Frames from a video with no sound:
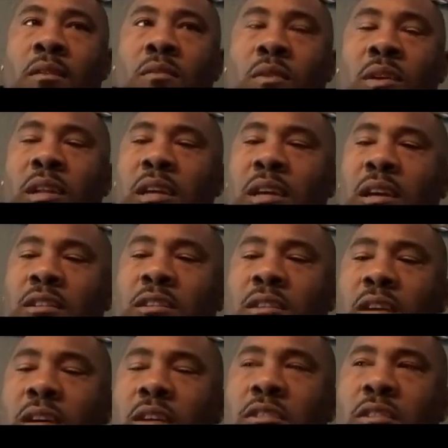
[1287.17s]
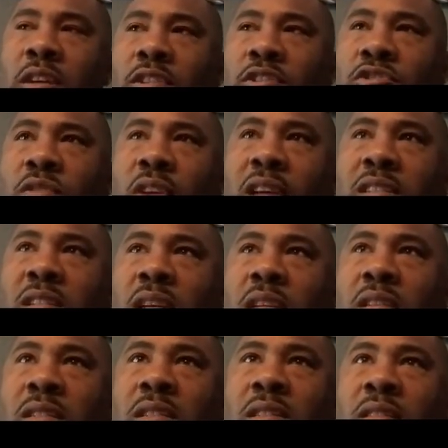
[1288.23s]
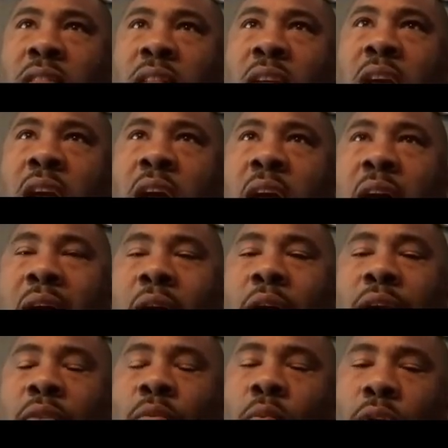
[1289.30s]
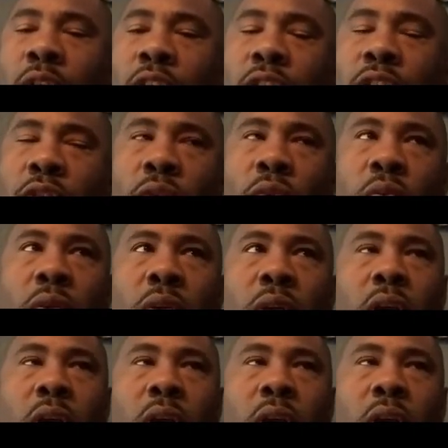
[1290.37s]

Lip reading: really address us how he wanted to.